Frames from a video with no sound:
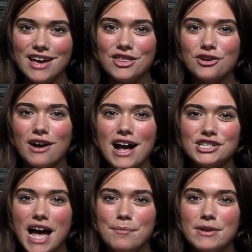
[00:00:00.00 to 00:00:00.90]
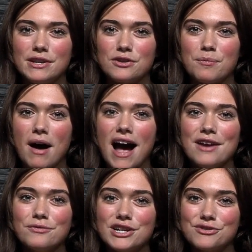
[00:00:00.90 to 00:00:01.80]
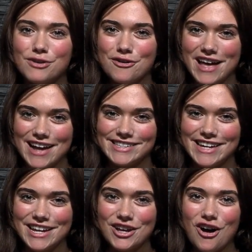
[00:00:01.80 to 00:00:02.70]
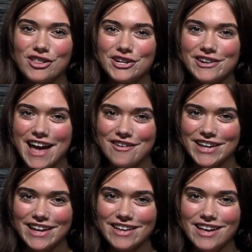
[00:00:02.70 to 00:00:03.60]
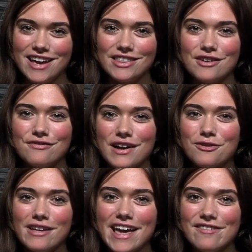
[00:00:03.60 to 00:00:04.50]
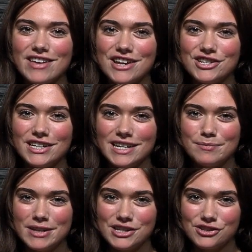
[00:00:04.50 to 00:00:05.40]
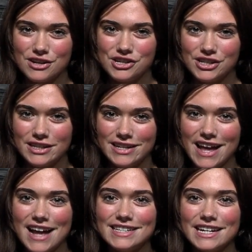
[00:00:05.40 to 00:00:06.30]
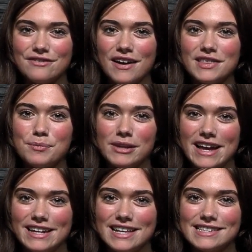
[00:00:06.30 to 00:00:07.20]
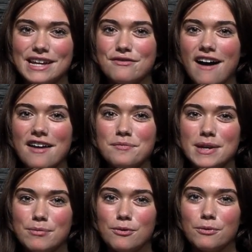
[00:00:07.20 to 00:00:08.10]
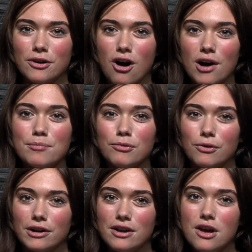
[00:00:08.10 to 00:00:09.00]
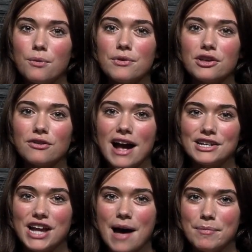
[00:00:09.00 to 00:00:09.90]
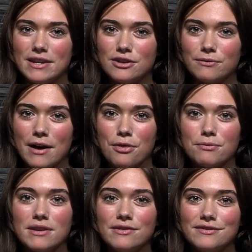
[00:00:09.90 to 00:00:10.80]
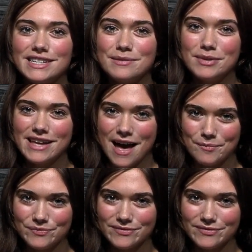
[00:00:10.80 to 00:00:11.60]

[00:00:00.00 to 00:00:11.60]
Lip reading: The crash happened near the Pine Ridge Road exit in Collier County. The Federal Aviation Administration identified the plane and said five people were on board when the crash happened around 3:15 p.m.